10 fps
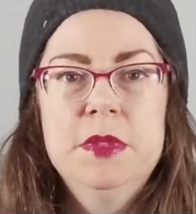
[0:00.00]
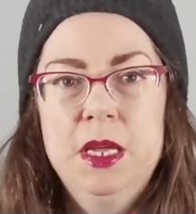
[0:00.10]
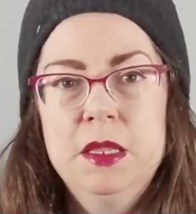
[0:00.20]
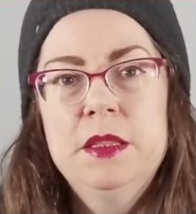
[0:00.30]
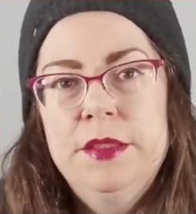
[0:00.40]

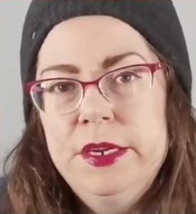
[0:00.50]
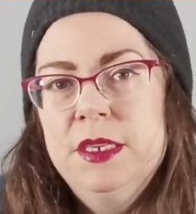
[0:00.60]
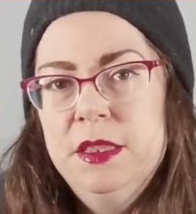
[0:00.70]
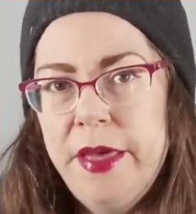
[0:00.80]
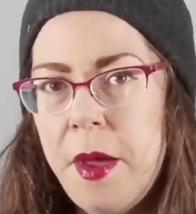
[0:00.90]
then they
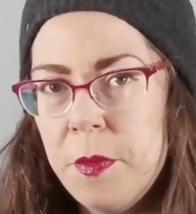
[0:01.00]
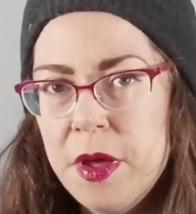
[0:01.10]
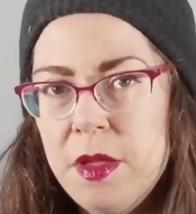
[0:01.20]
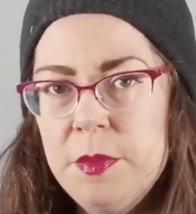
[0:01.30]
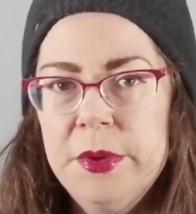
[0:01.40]
did that
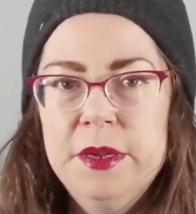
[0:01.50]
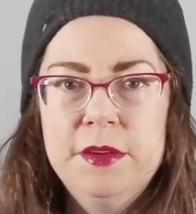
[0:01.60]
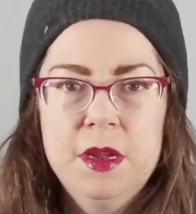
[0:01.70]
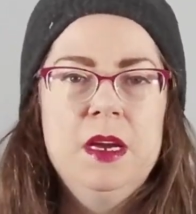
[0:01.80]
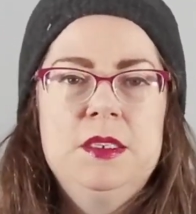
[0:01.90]
well, but
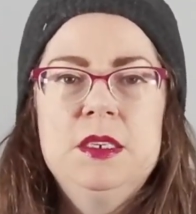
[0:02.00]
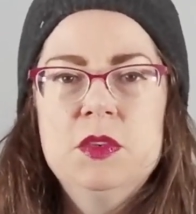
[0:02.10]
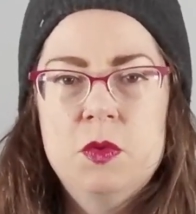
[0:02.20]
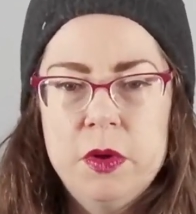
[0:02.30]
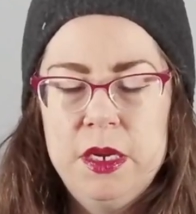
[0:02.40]
I
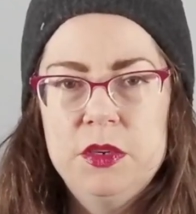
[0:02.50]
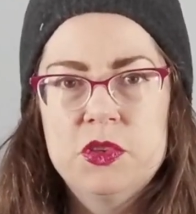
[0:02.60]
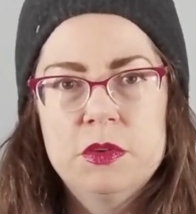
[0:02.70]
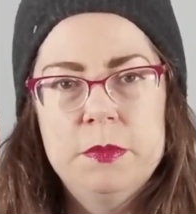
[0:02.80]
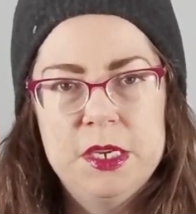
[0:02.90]
didn't quite
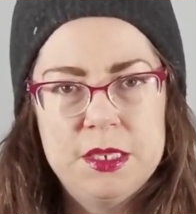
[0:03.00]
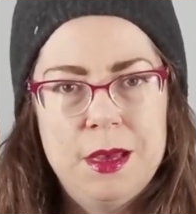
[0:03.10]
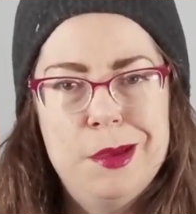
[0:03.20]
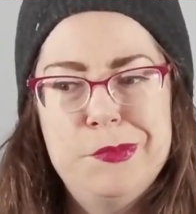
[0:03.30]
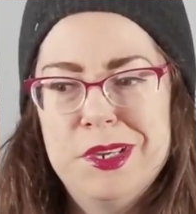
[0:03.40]
enjoy my
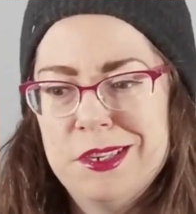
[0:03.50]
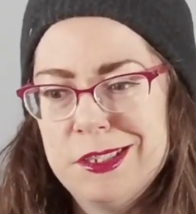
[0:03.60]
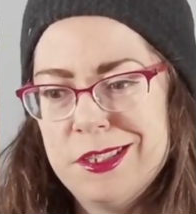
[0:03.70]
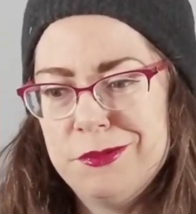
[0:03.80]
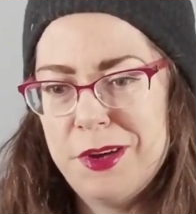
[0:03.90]
time
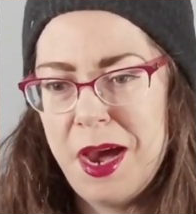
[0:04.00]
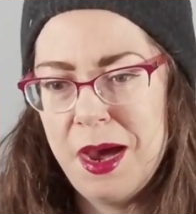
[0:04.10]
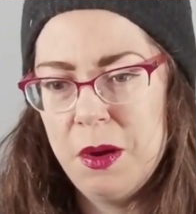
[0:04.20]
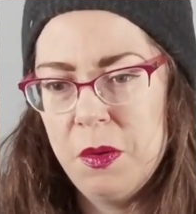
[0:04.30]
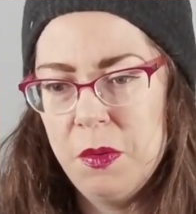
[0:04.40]
because of
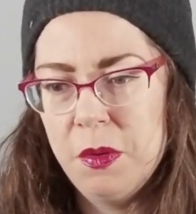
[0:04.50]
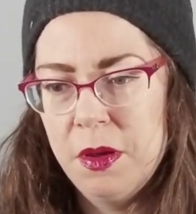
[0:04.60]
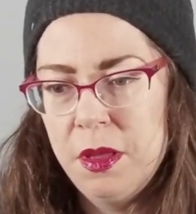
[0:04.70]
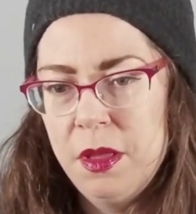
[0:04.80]
how